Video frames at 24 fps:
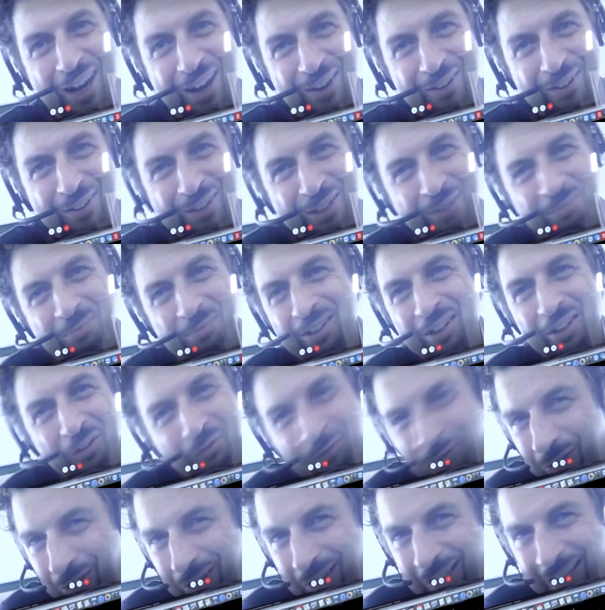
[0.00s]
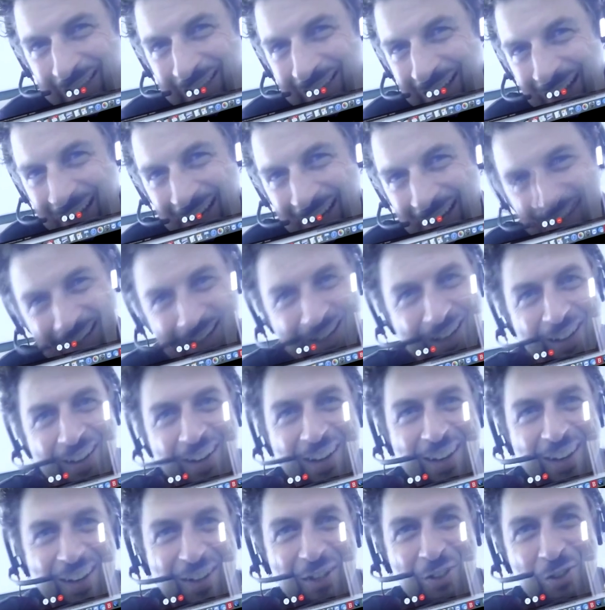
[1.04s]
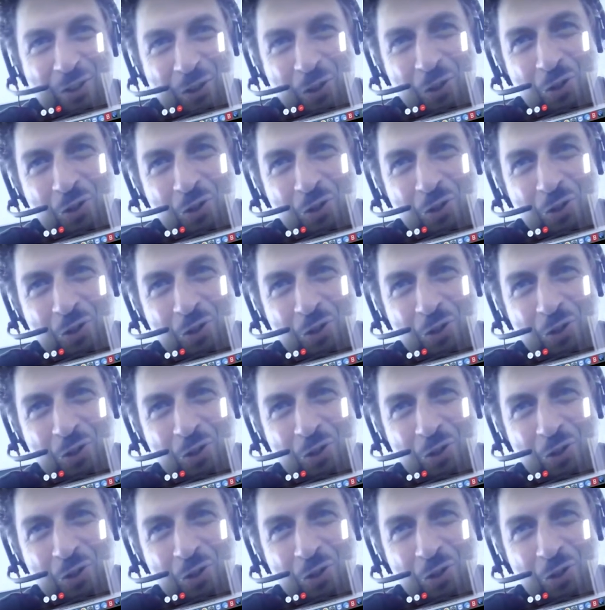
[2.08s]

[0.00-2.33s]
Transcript: country, yeah. but not for Italy.